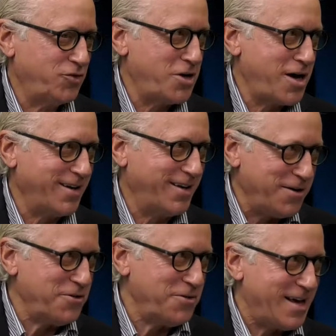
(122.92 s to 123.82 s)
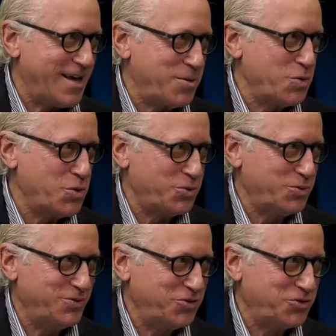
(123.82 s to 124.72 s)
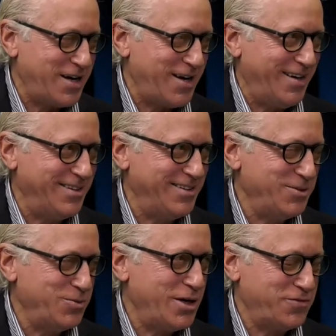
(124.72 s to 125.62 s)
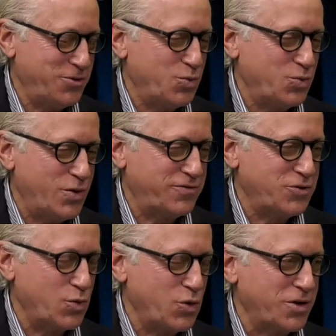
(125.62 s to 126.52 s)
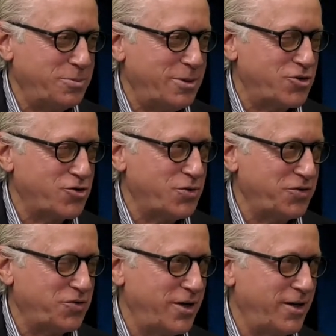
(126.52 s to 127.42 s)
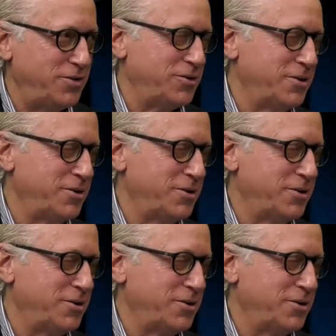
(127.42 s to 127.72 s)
not a given that it will stay. We have to work to make sure it stays.